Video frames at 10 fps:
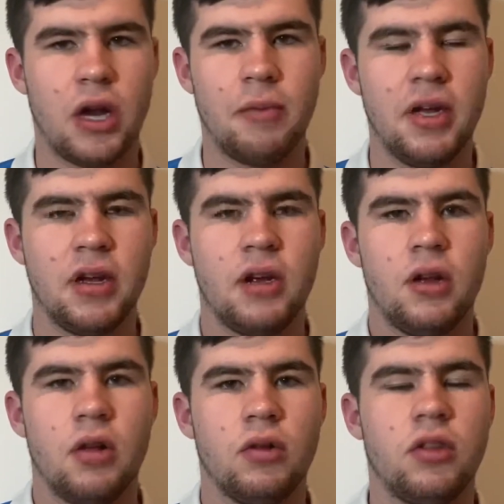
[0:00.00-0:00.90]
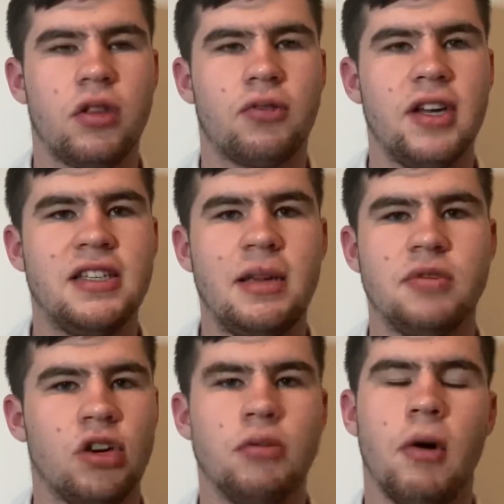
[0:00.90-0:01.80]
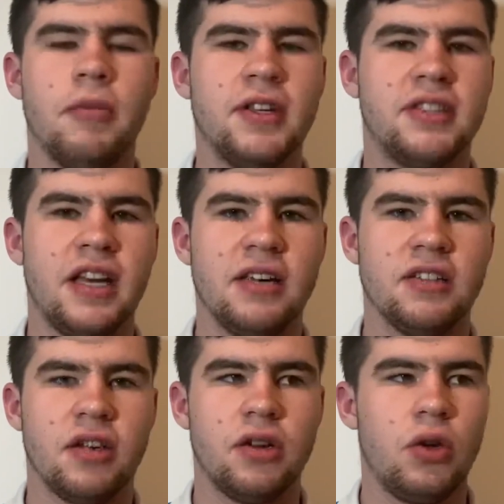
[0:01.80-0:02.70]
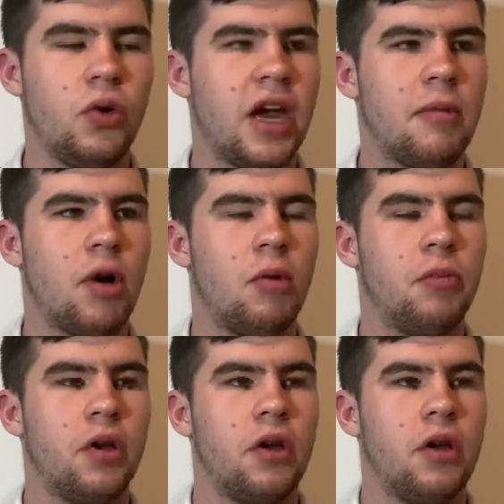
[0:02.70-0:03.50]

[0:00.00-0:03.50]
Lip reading: I mean, the three teams that come up this season, who came up?